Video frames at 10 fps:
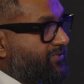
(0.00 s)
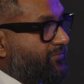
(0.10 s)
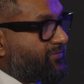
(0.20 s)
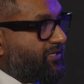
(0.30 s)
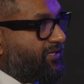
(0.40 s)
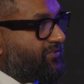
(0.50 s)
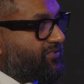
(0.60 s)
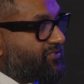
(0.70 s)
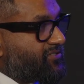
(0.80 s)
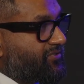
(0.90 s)
I'm really
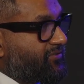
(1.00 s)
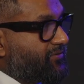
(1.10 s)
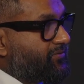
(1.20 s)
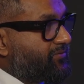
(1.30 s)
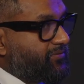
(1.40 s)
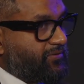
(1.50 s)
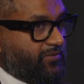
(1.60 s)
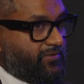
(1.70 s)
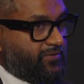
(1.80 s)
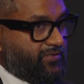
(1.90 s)
interested to
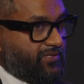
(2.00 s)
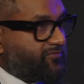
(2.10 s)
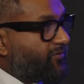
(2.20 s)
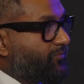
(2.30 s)
hear from